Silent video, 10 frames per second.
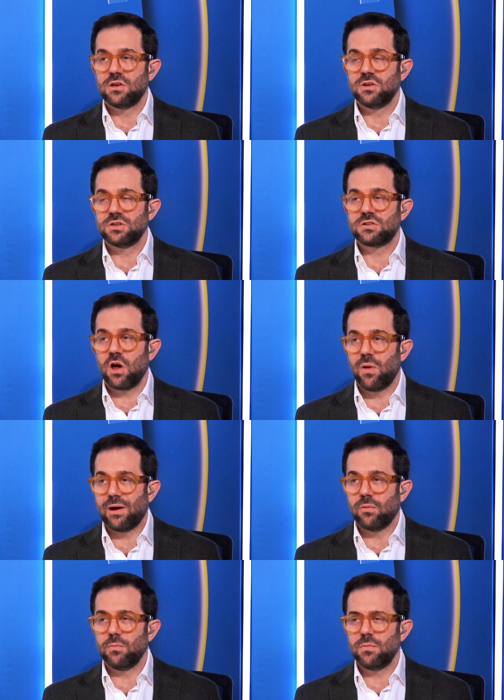You can just go
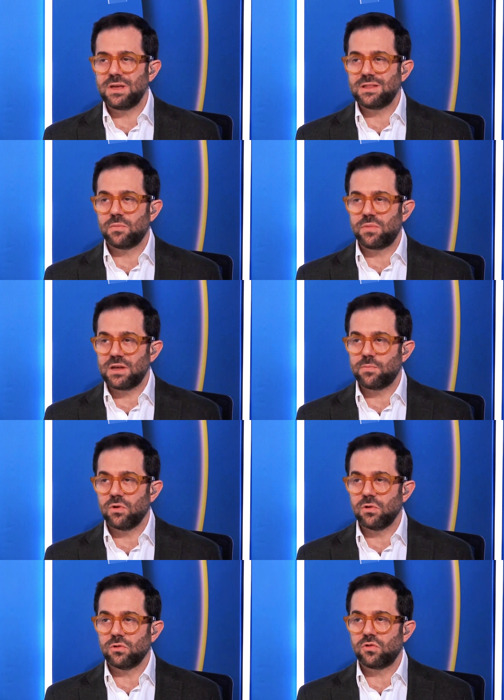out, meet the
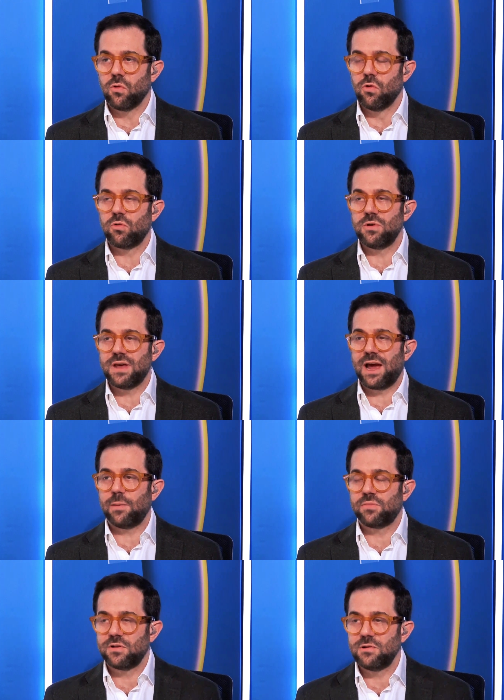people, talk with
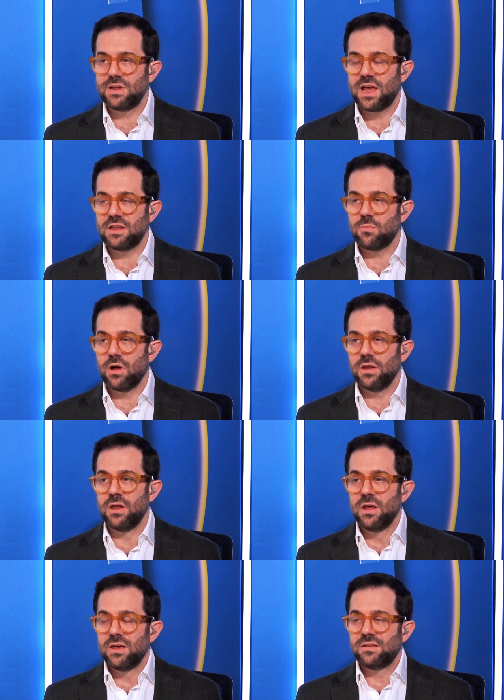absolutely
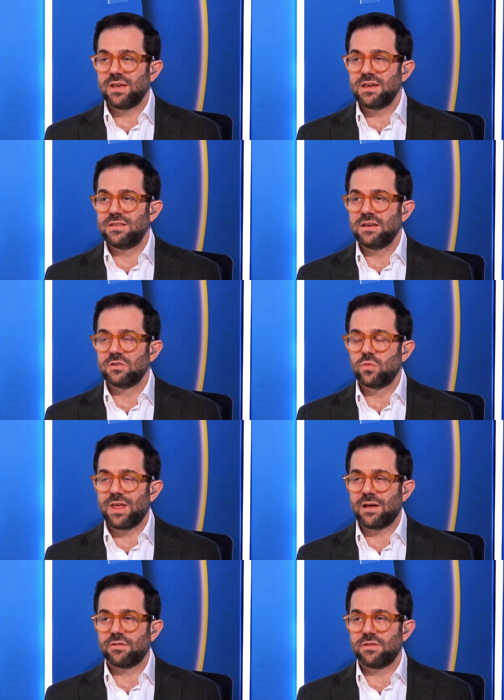anyone, say things
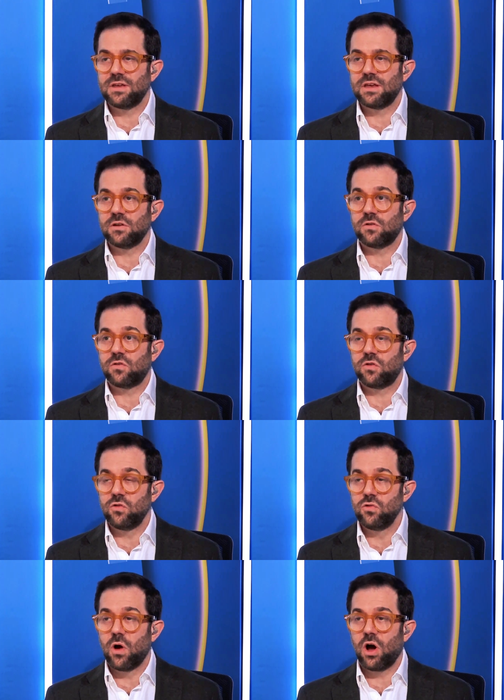without thinking thinking
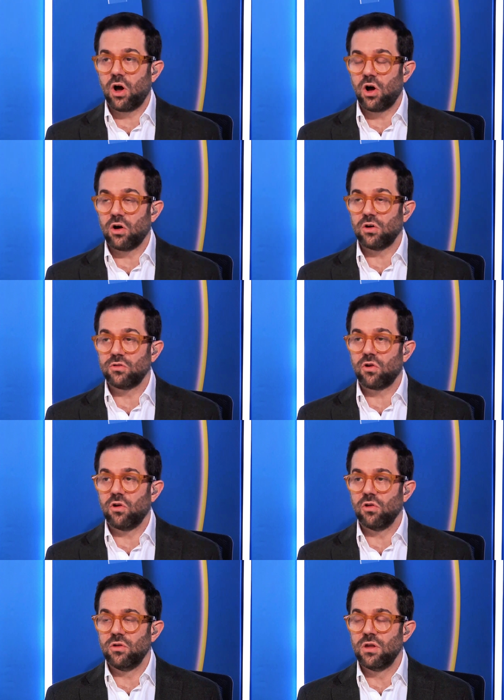too hard
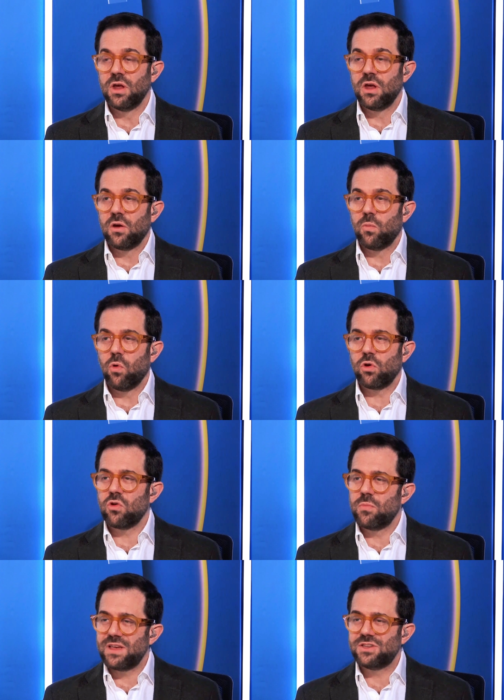on what
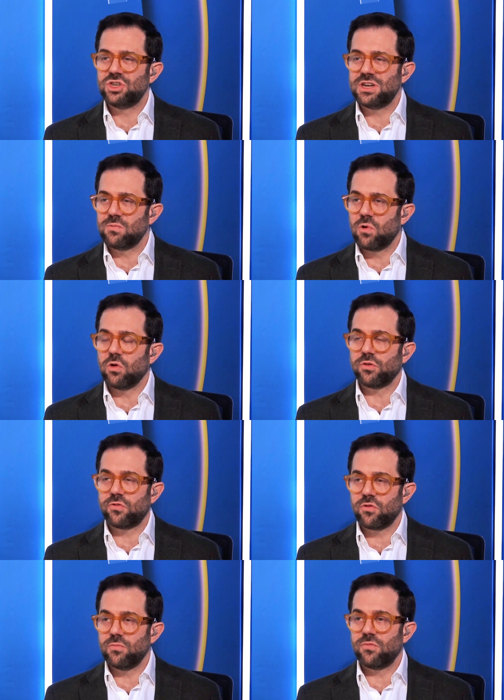your messaging
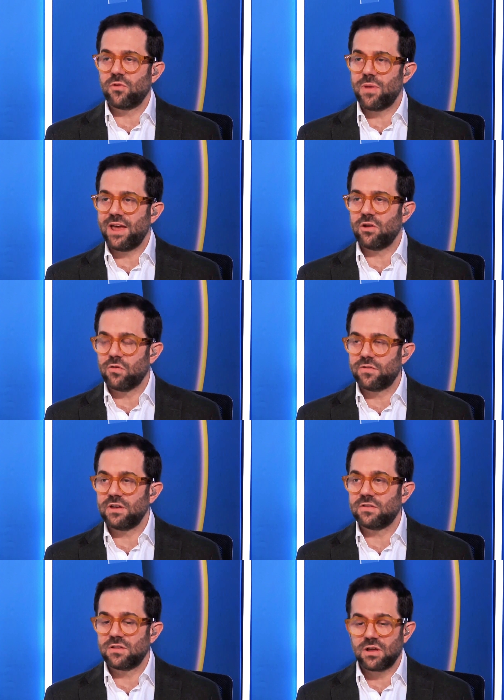was from from head office.